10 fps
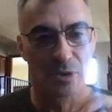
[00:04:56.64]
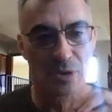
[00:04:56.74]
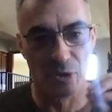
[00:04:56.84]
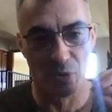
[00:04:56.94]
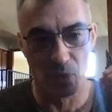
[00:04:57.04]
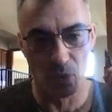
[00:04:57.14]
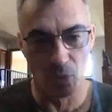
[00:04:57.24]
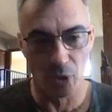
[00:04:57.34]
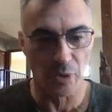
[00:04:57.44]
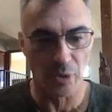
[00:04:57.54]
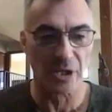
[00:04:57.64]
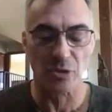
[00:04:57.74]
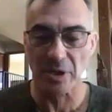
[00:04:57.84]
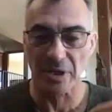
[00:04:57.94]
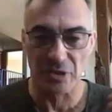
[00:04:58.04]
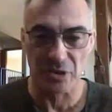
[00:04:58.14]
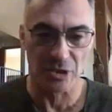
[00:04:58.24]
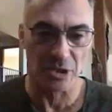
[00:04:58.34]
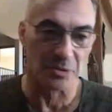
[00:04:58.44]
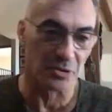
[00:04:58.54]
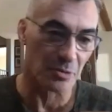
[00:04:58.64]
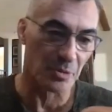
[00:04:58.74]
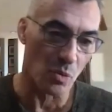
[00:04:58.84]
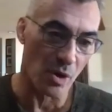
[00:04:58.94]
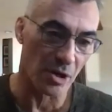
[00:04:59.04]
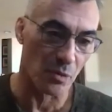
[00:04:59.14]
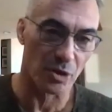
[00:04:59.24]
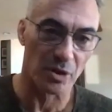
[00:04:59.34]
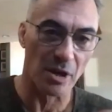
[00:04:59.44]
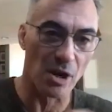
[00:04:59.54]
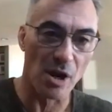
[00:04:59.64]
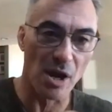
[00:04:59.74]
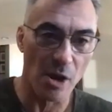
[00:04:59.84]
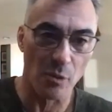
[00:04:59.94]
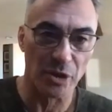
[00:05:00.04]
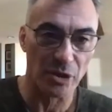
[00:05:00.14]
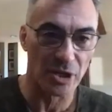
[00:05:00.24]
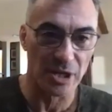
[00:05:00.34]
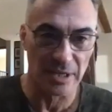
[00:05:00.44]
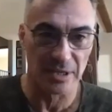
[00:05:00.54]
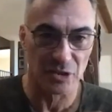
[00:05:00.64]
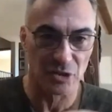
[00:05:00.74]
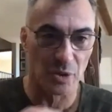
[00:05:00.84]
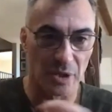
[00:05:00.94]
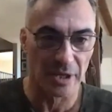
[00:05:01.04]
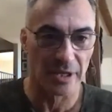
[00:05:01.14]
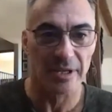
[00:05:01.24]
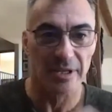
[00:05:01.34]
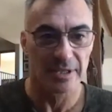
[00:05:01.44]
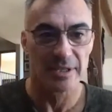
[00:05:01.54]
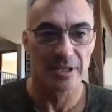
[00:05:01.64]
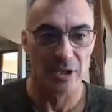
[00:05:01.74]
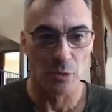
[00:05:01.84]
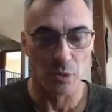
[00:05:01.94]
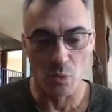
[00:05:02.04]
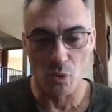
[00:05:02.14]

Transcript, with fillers: you know, what do I need? Do I need a stunt double? Is it going to be wire work? How are we going to cut this? So I like, you know, when a